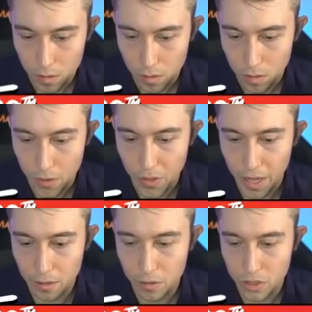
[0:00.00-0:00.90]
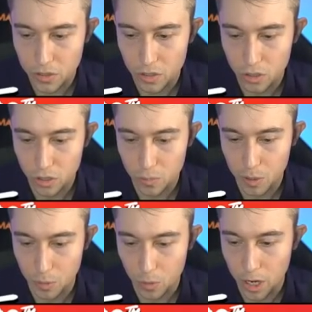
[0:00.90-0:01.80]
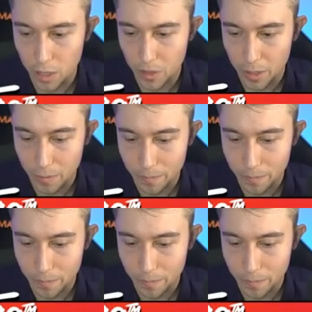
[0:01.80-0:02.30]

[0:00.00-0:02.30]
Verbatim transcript: I think I lose because he should just be able to rocket me.